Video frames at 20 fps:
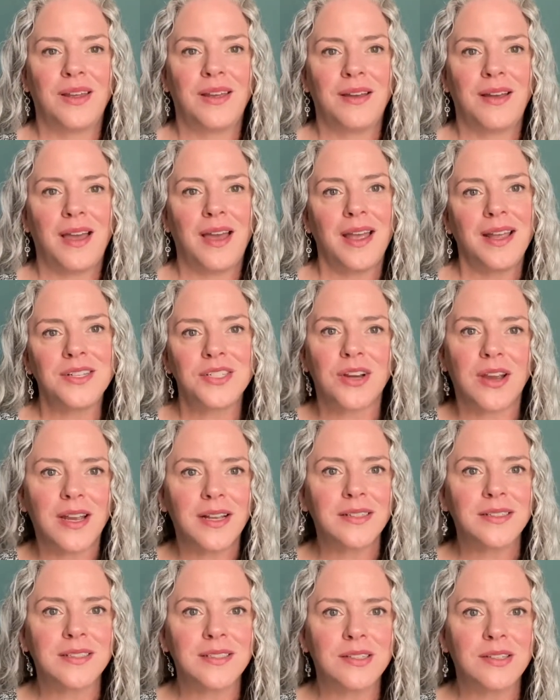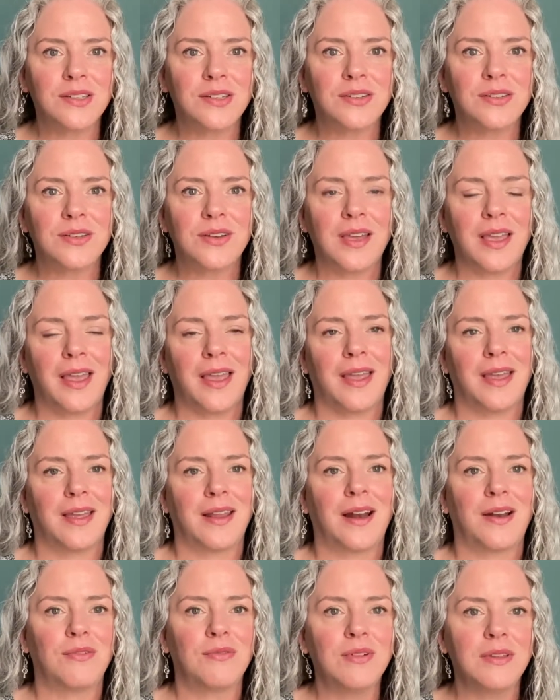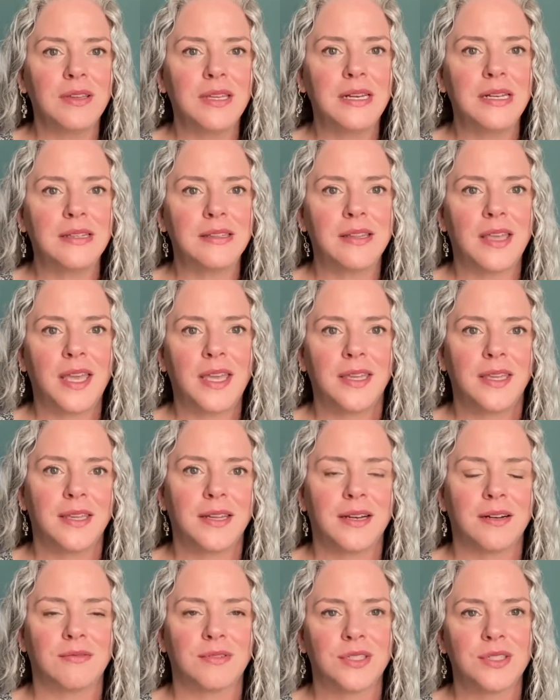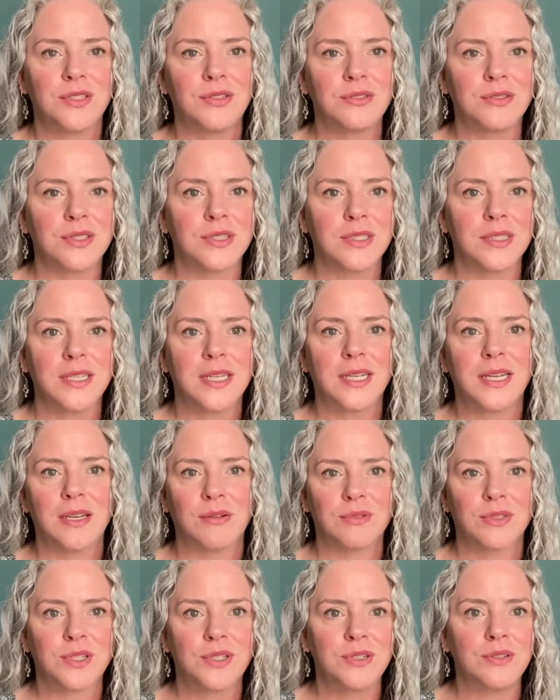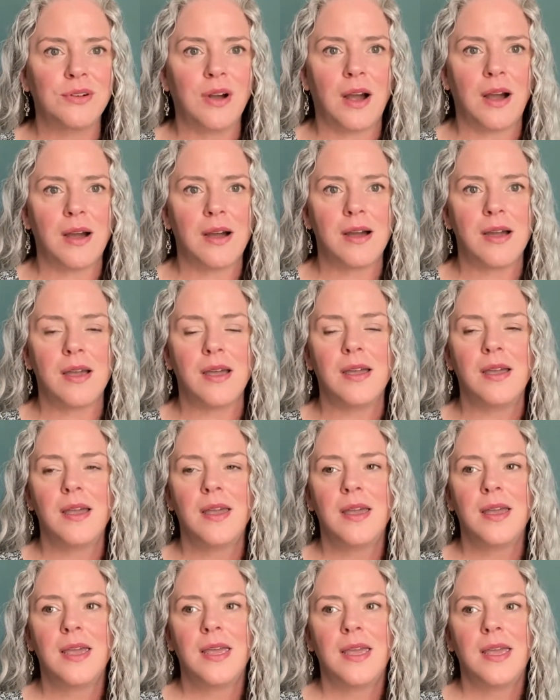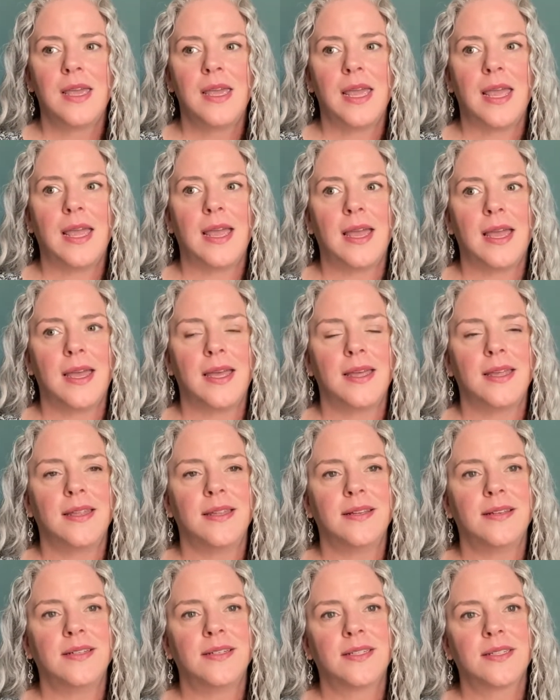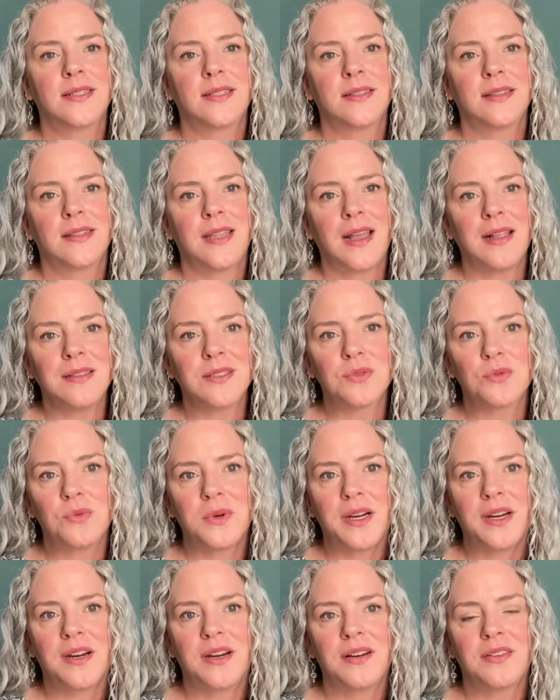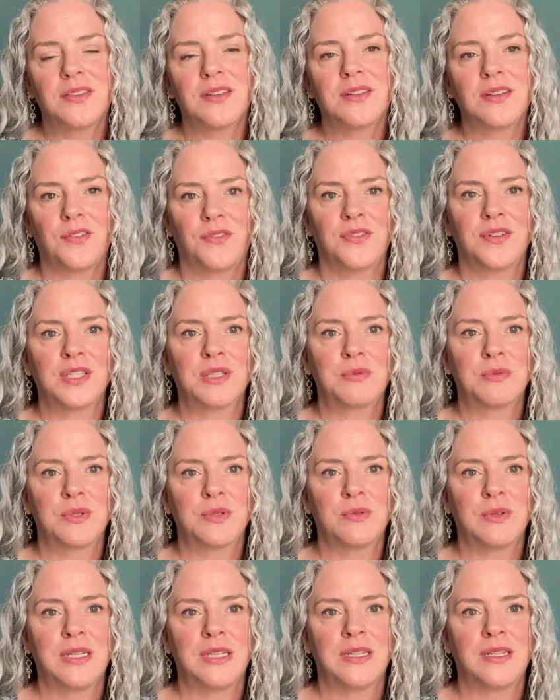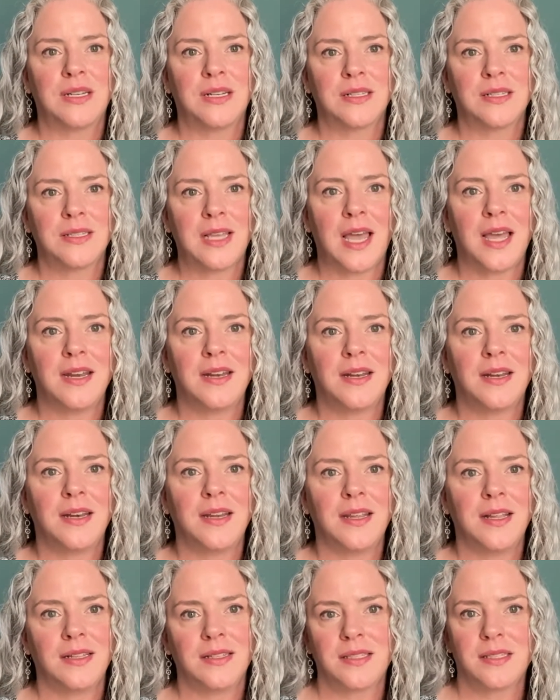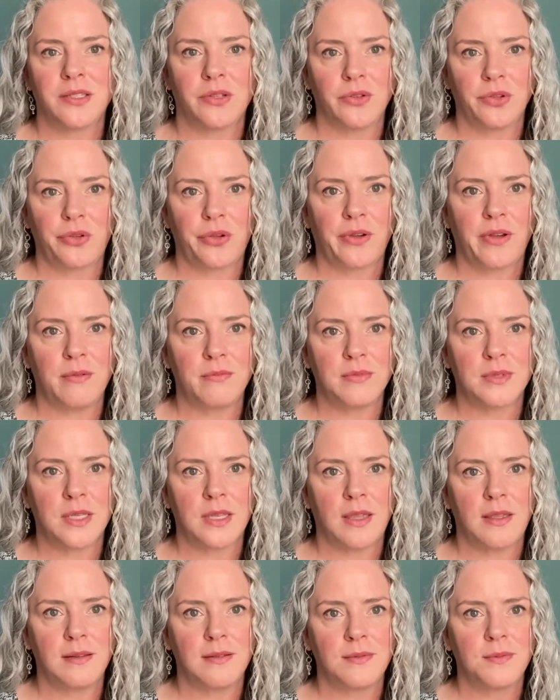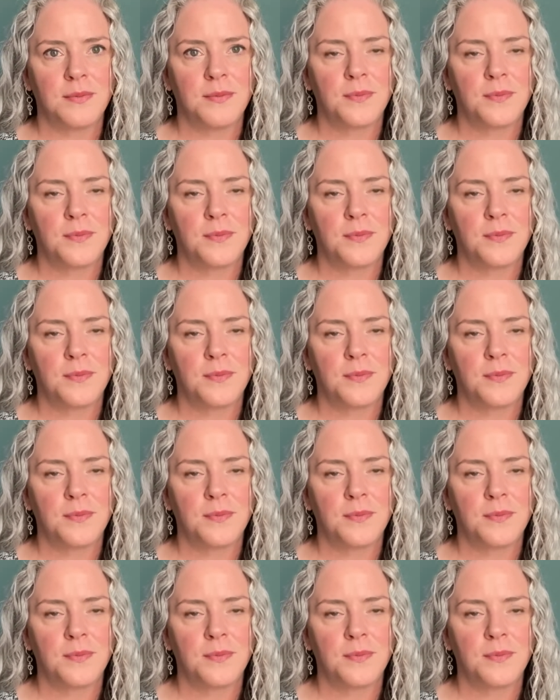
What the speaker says: I tried silk and I really didn't like it. It was too slick, it was too hot, and that's where the difference between satin and silk comes in.